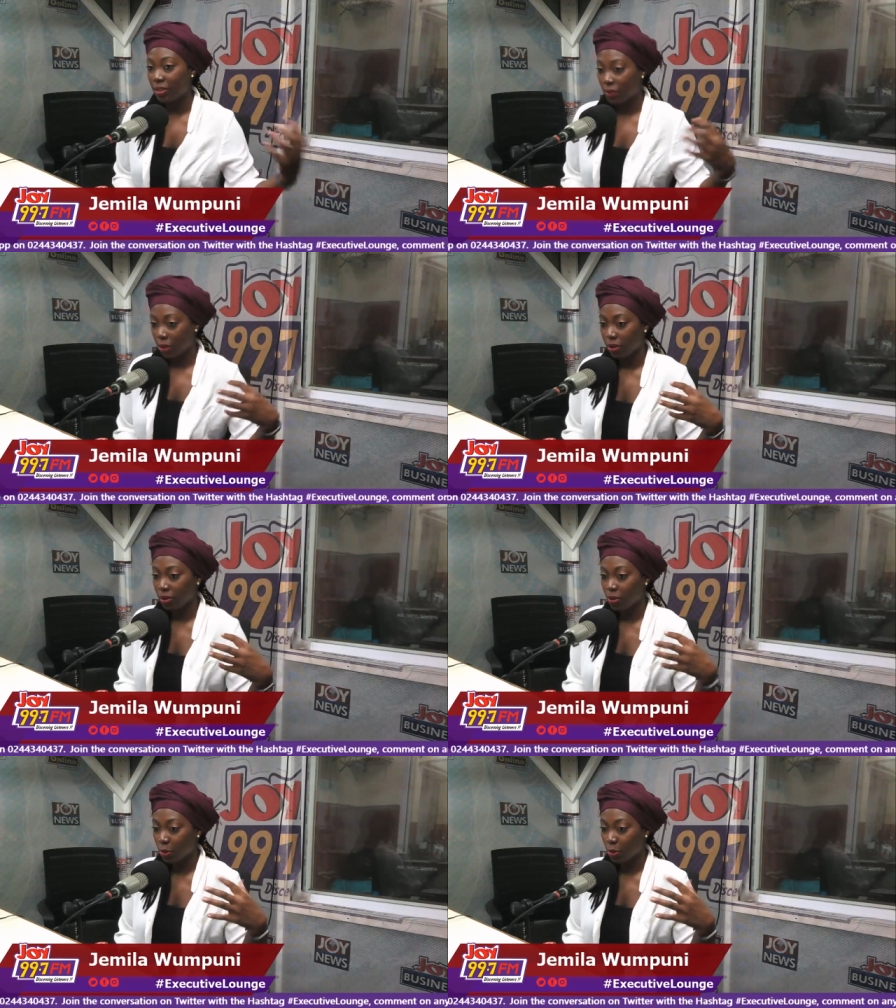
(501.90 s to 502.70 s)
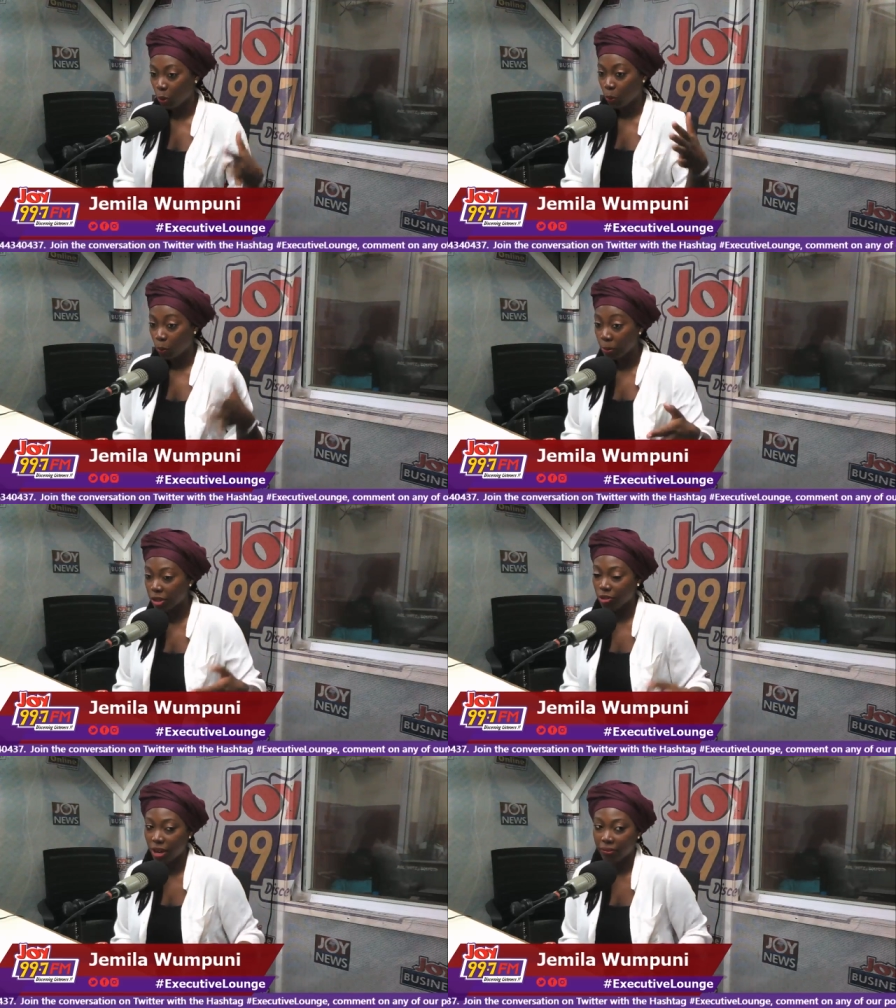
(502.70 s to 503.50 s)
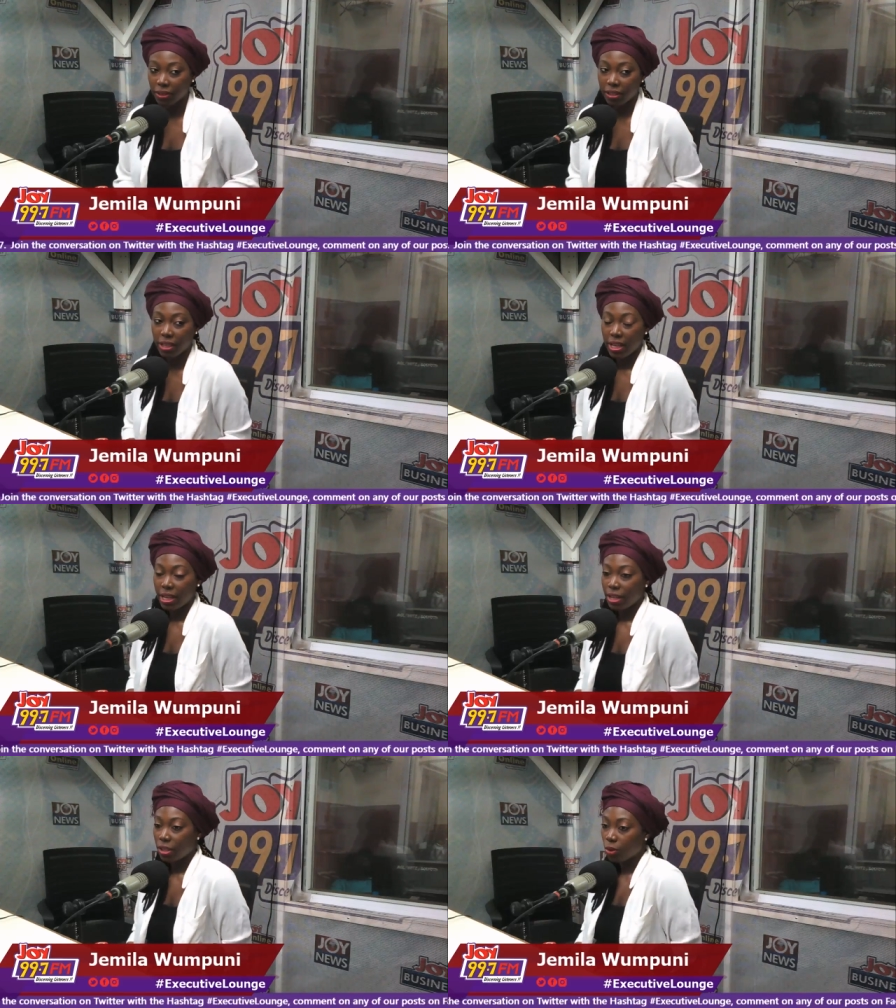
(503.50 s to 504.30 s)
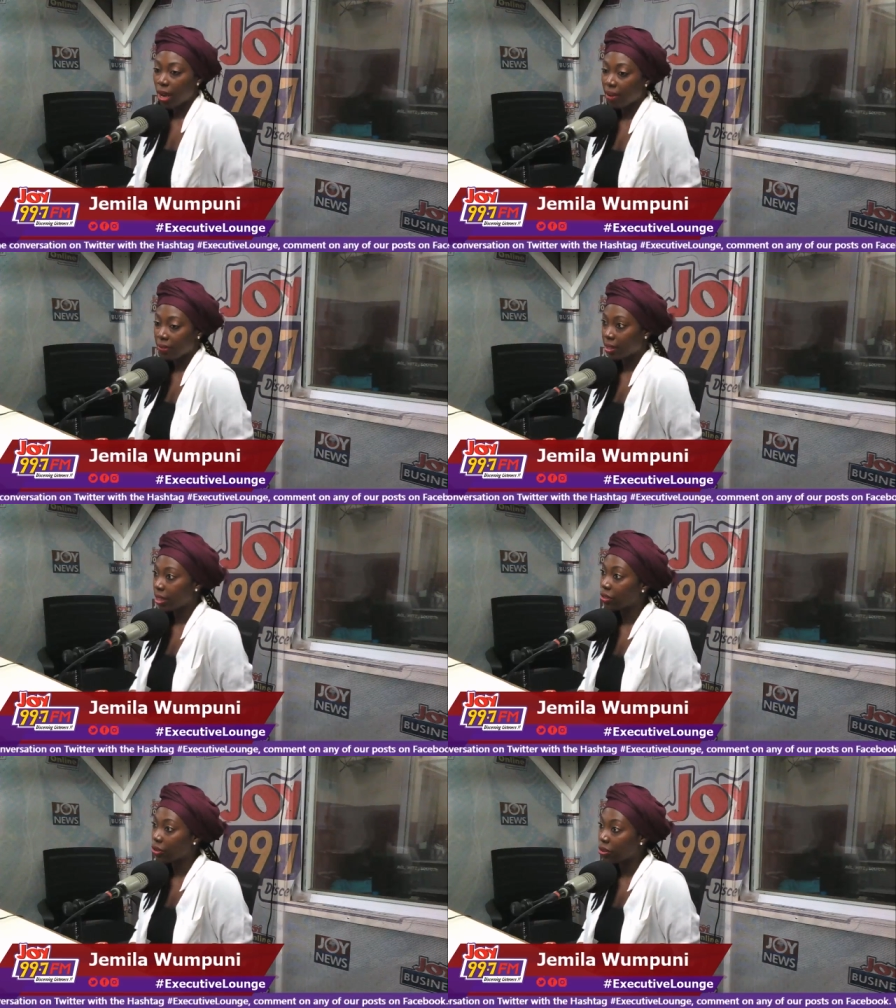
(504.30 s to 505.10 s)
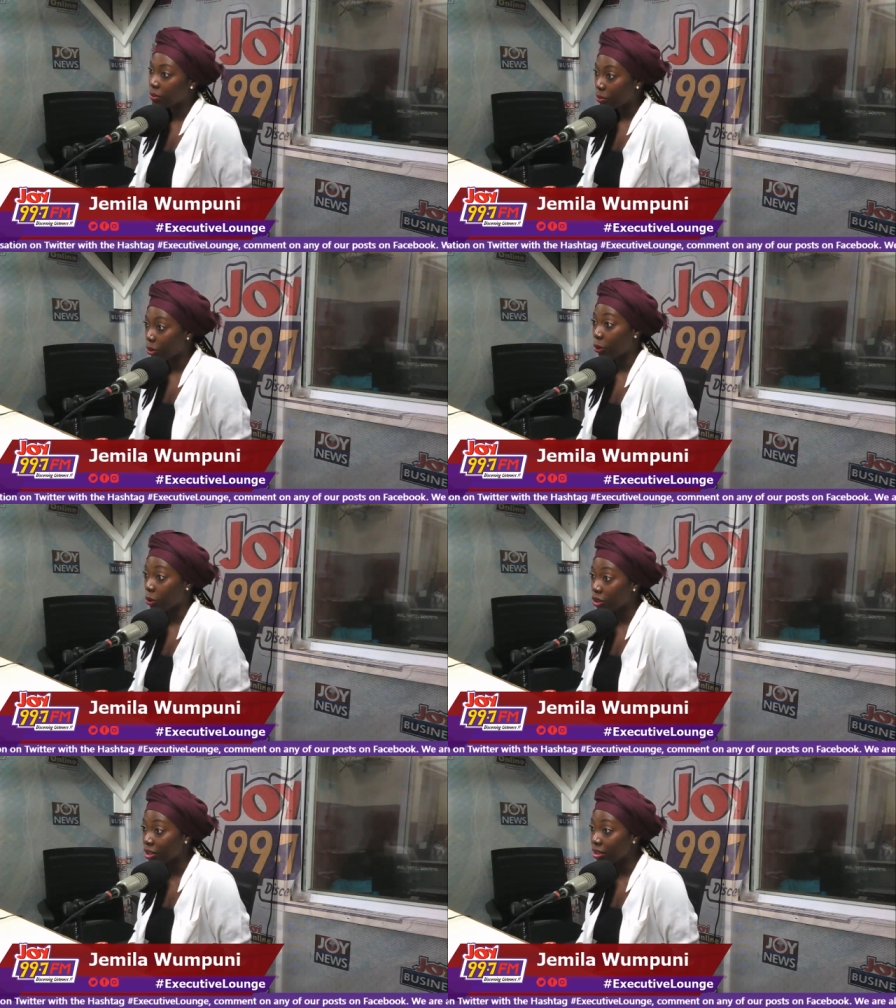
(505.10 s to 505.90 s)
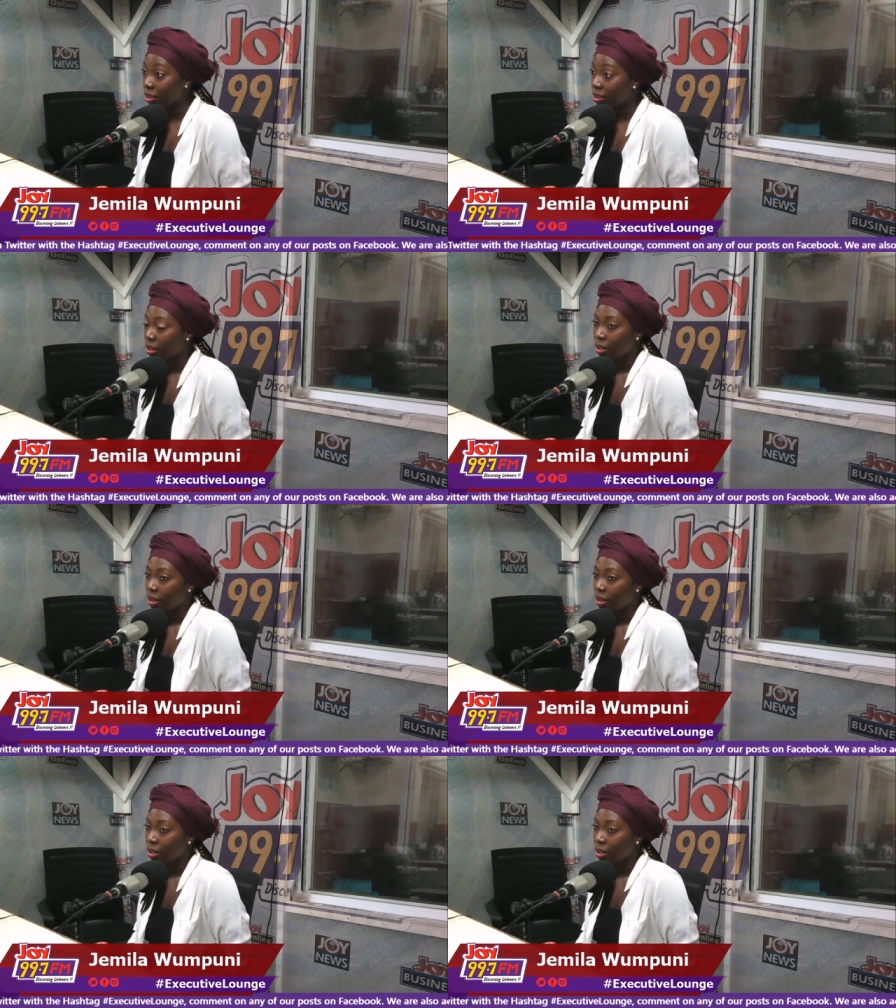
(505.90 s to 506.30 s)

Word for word: if you're a solo woman traveler, you have to take certain precautions.